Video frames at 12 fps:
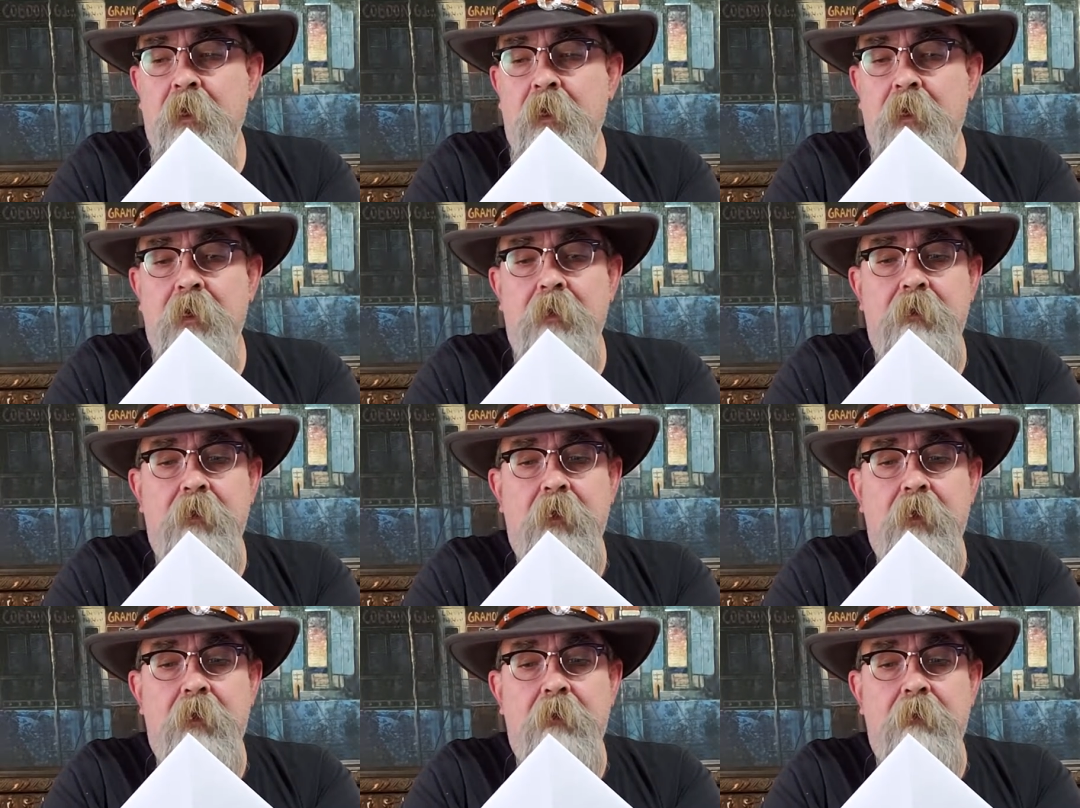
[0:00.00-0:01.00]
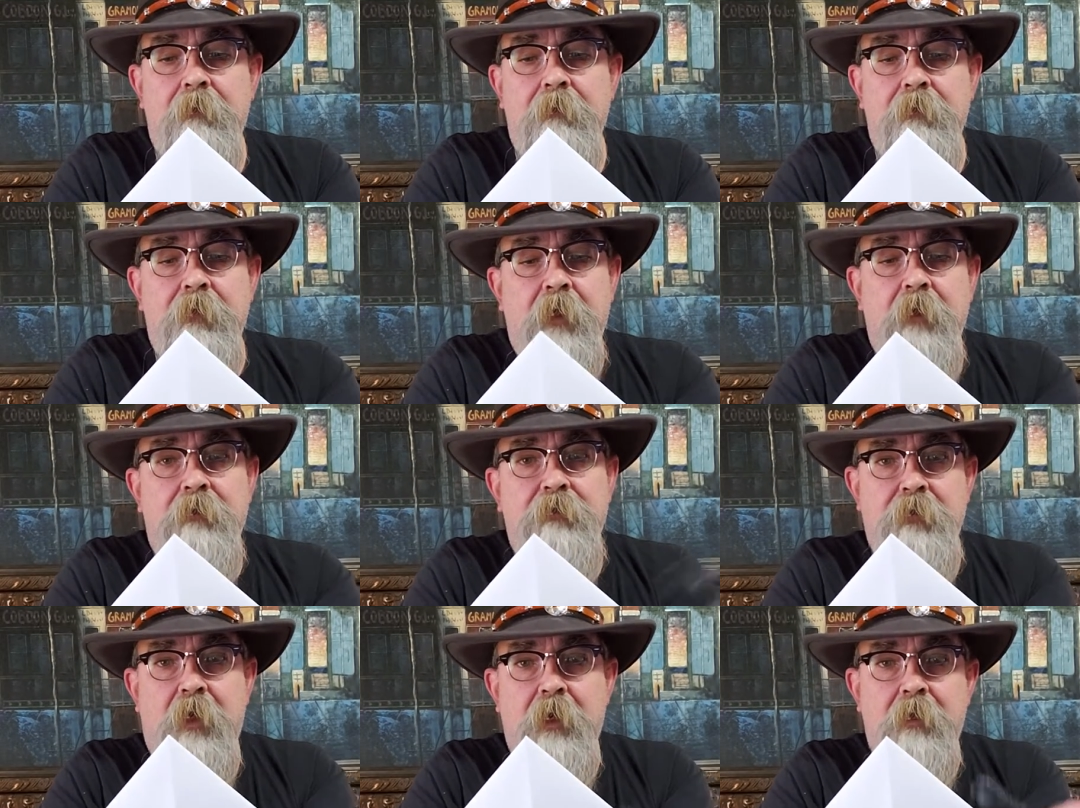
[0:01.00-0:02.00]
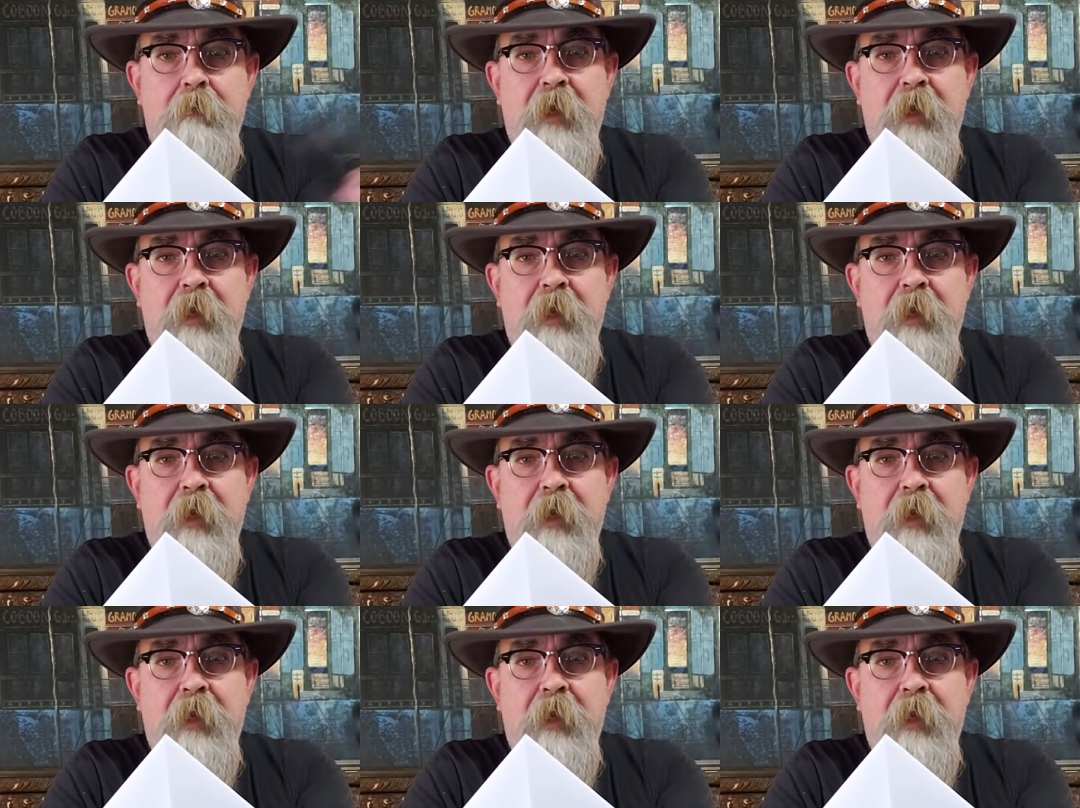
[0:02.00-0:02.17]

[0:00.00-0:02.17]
And they're trying to